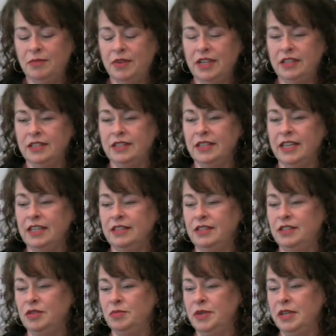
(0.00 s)
It's
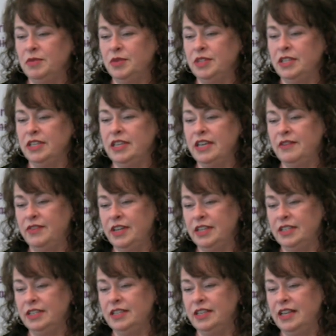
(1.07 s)
nice to be able to give
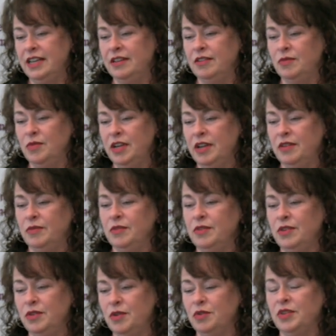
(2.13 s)
it and
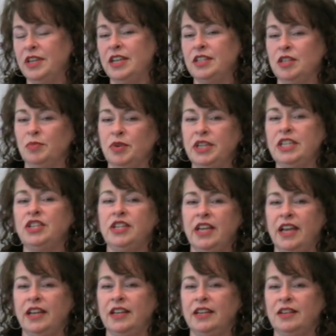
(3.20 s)
know that it's
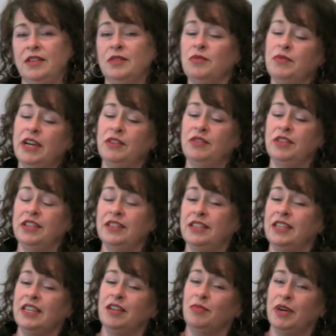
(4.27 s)
appreciated rather than
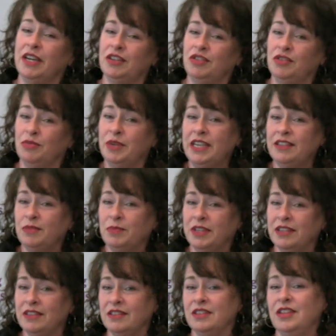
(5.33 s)
sitting in a box in your
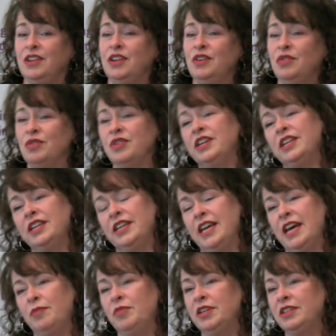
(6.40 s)
basement or in a
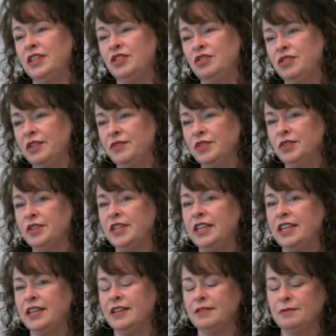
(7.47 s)
cabinet that you're never
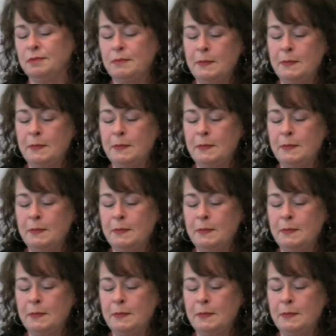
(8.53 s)
looking at.